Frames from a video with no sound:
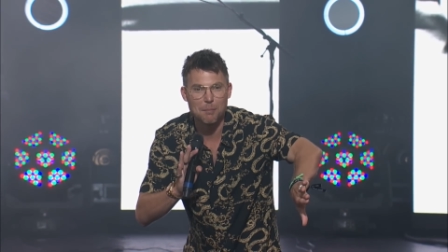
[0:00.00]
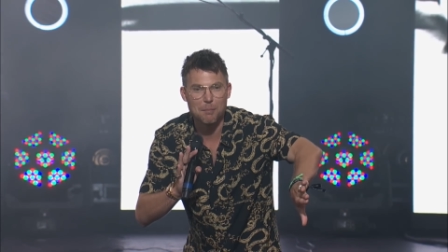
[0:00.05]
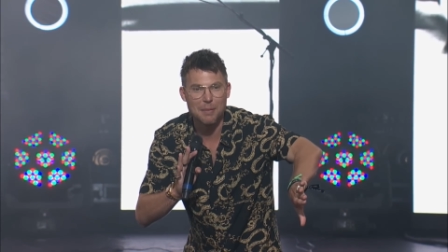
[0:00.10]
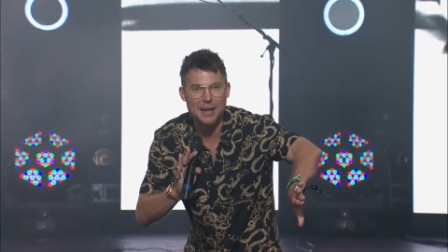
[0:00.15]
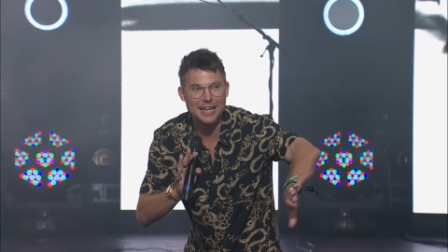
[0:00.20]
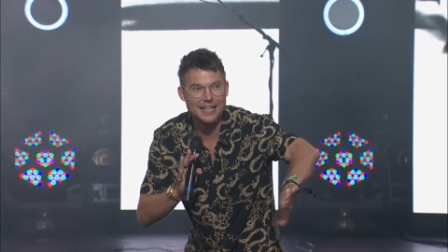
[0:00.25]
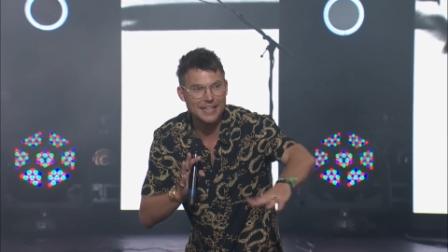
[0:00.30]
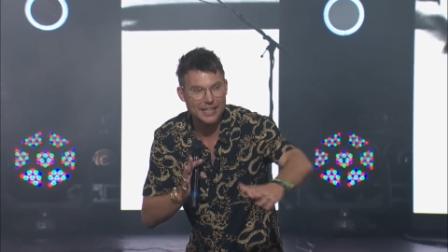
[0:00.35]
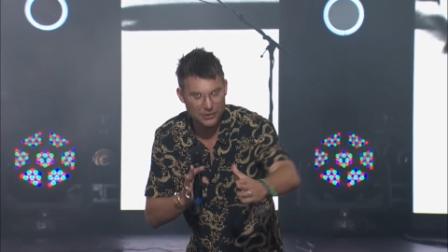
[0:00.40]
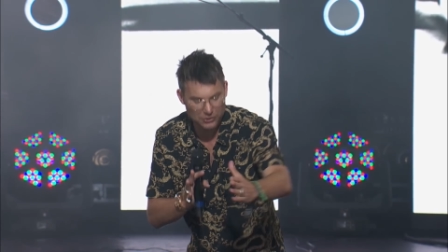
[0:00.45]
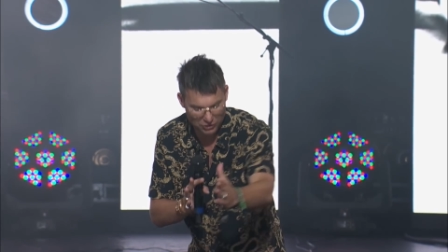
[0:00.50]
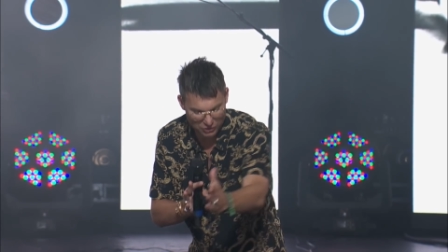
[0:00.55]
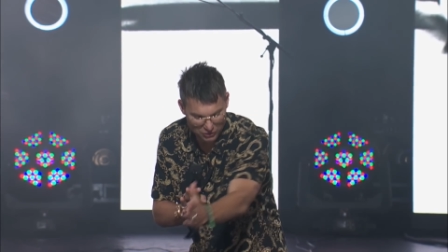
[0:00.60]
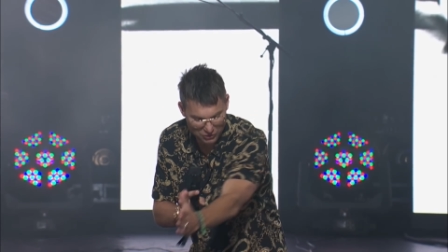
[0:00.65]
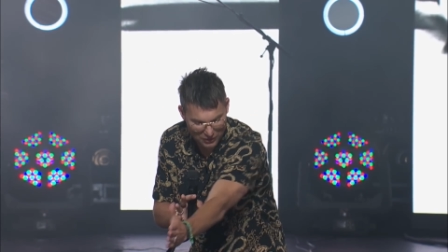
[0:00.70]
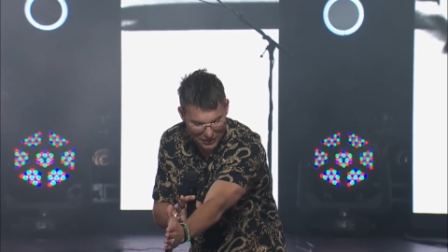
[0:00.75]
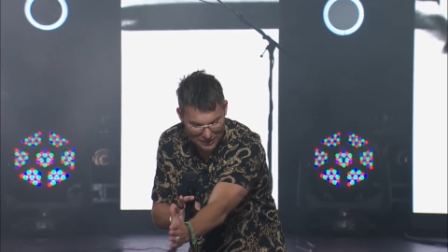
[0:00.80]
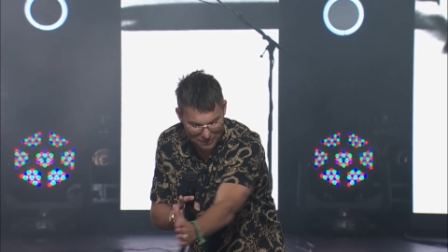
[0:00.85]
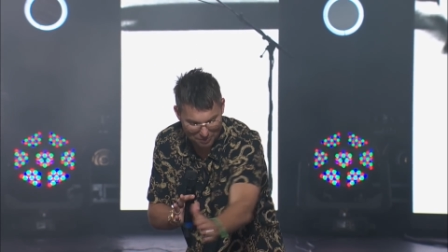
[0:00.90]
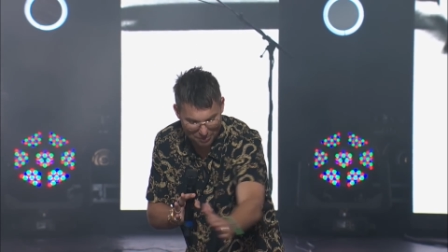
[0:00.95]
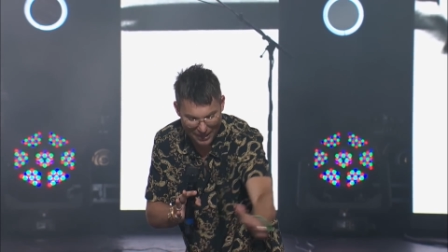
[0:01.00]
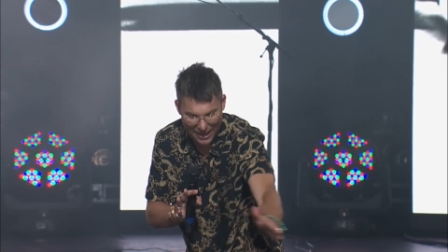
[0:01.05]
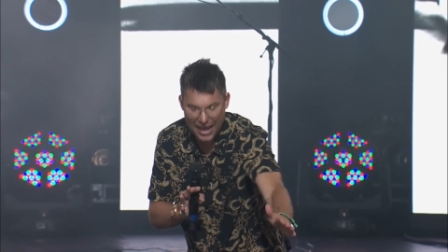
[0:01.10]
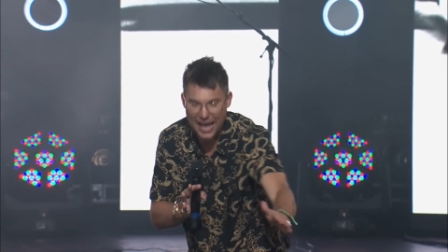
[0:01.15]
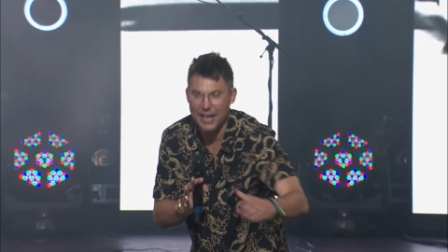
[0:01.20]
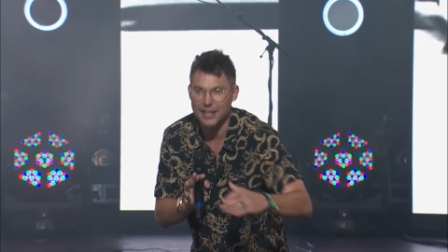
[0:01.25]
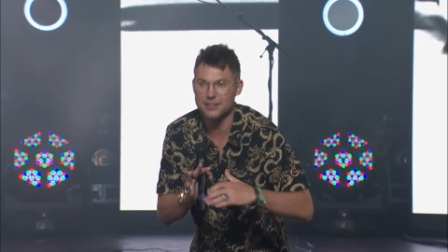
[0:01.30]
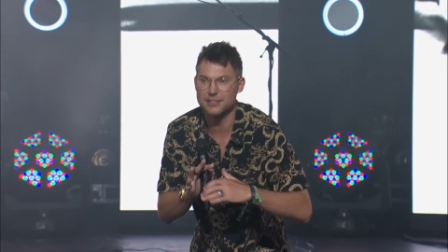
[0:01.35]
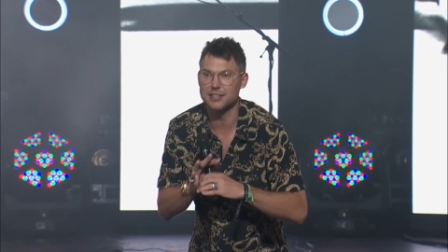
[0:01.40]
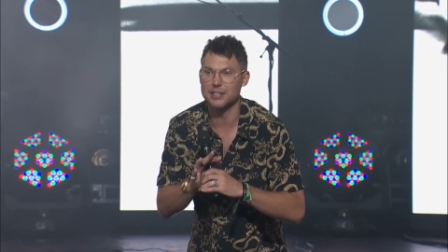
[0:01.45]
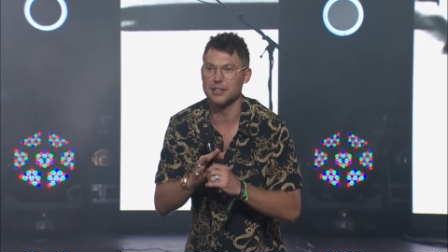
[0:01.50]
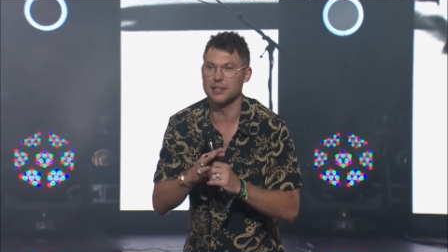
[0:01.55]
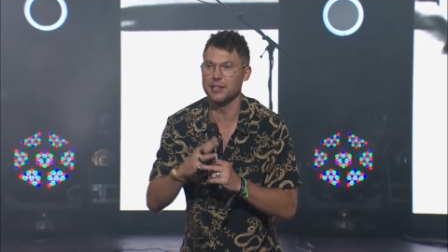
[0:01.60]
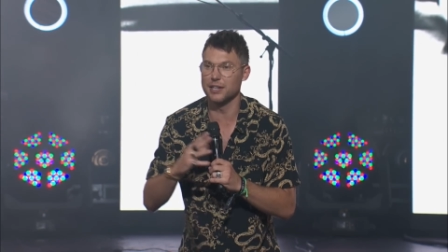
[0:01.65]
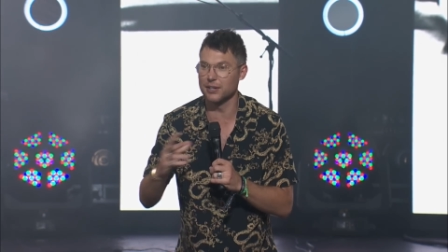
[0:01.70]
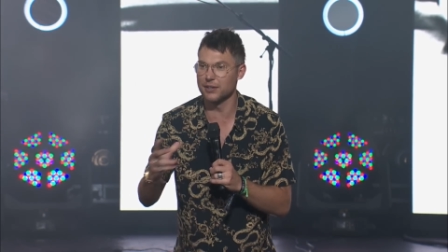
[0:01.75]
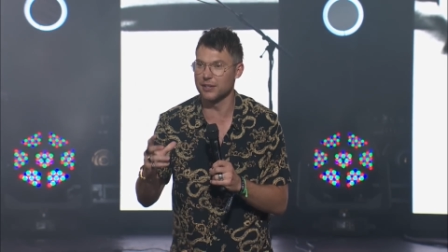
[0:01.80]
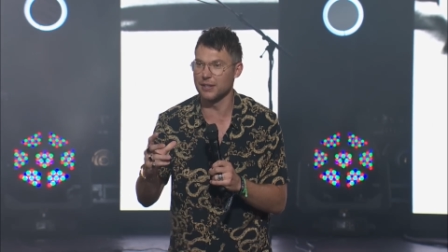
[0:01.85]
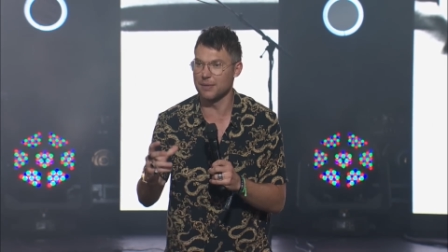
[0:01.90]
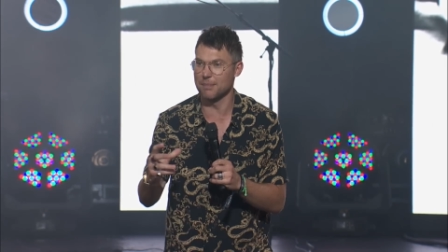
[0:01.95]
making straight paths
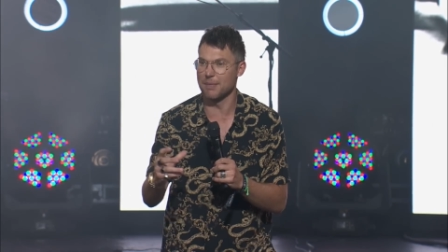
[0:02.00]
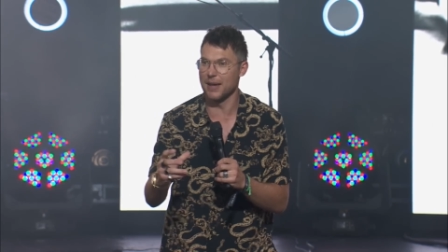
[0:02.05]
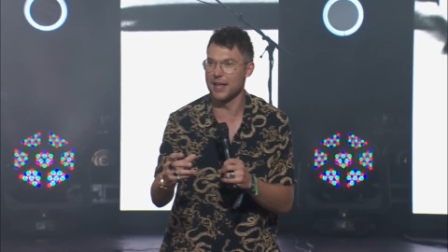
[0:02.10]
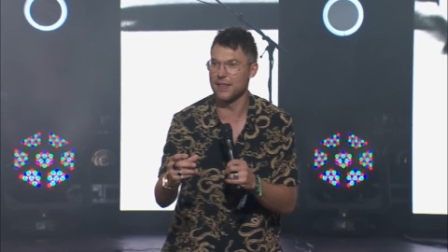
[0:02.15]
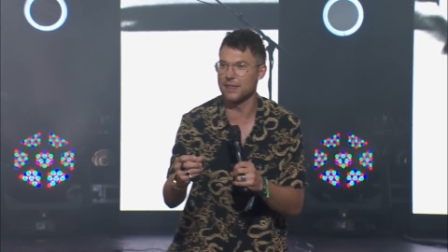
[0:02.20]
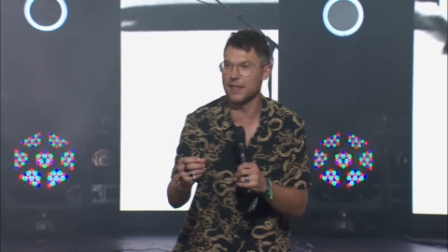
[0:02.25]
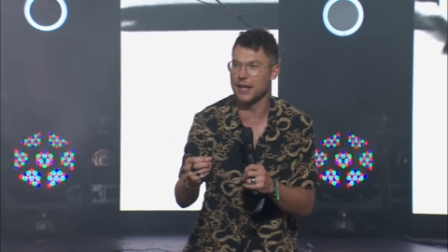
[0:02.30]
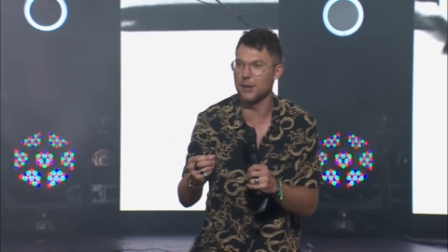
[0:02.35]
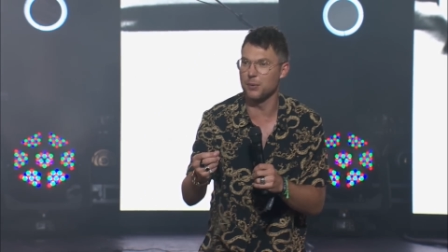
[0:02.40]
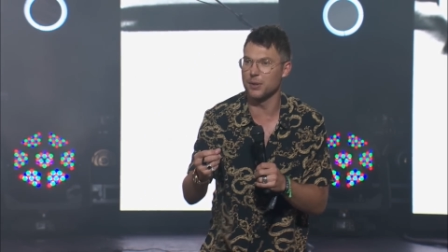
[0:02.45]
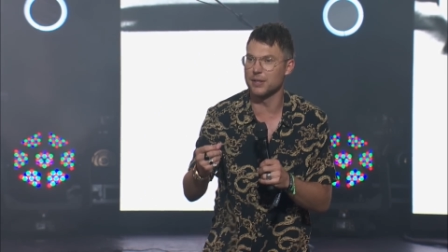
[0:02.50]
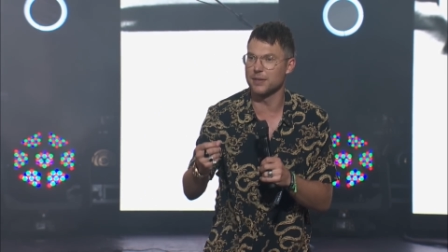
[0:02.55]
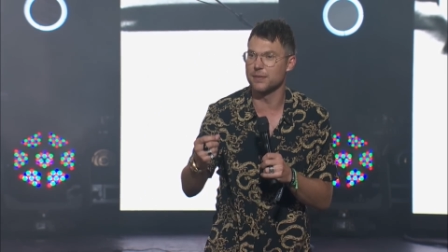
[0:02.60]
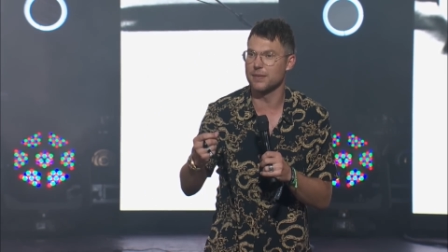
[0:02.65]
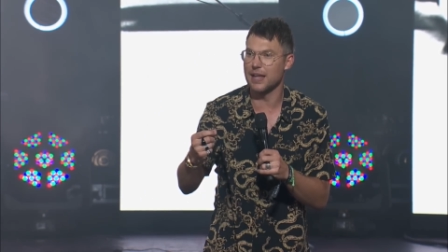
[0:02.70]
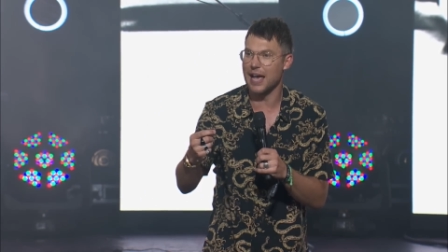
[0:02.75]
literally meant they would